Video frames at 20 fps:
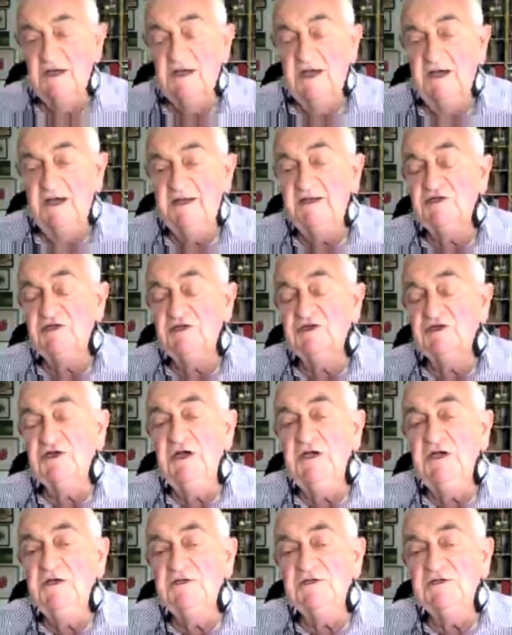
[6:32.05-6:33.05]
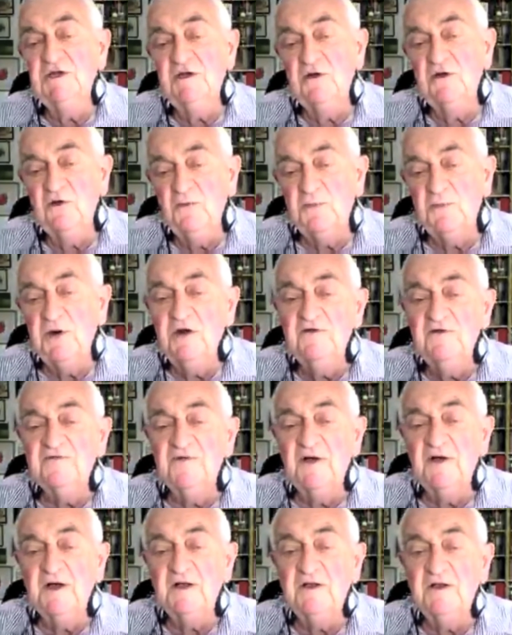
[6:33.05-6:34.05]
And it changed the whole
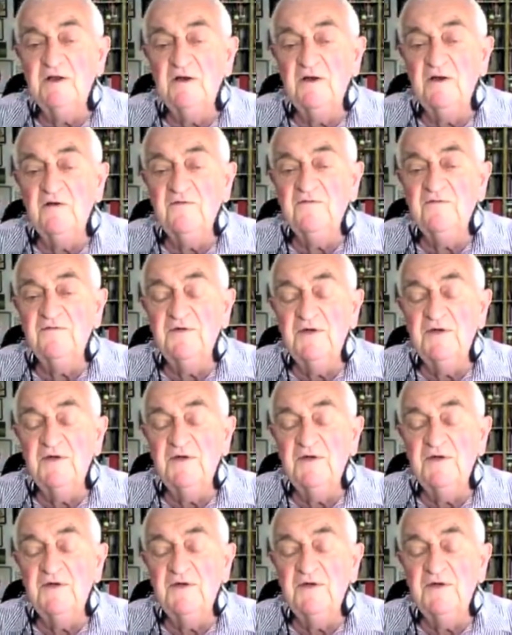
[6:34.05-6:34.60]
profile of